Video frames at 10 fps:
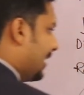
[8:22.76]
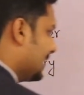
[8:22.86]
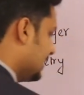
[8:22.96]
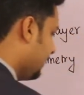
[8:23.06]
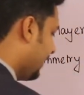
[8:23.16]

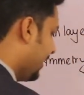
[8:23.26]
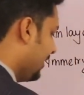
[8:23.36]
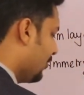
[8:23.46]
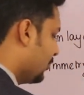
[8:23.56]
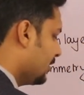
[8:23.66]

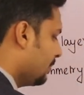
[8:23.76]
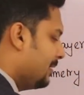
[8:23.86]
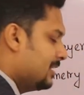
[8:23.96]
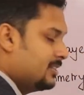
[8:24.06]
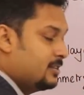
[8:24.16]
classified on the
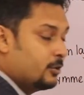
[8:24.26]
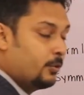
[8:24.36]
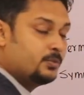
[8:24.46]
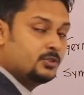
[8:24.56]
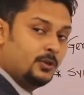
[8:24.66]
basis
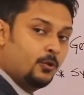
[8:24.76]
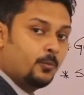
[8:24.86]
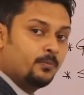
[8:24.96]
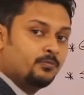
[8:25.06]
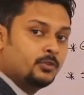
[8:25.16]
of
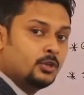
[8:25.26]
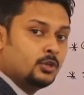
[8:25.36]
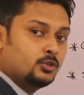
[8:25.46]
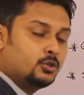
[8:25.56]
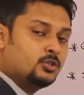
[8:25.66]
coelom.
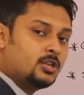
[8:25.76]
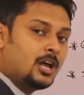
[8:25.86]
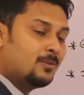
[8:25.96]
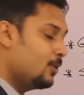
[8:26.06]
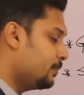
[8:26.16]
So
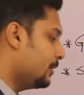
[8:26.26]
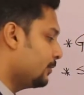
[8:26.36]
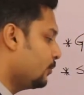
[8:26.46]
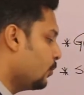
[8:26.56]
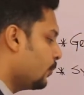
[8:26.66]
some of the
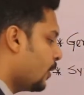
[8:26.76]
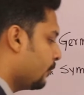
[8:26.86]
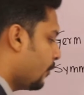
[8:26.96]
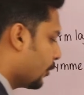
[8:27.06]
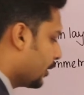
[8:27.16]
group
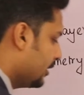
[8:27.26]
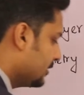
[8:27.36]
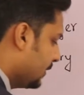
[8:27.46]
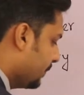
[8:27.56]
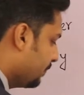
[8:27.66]
of
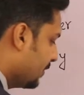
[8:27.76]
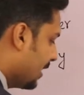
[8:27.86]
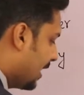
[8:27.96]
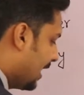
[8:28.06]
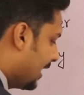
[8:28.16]
organism
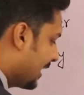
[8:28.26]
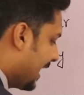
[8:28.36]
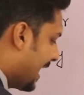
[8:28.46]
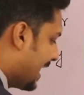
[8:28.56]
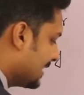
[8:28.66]
are
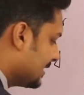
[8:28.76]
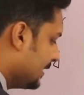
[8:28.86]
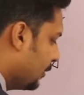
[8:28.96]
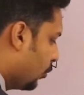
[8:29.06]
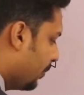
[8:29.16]

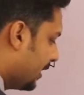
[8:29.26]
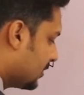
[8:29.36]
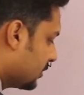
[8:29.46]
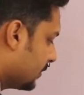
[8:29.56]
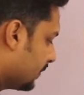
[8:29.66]

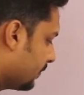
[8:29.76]
acoelomate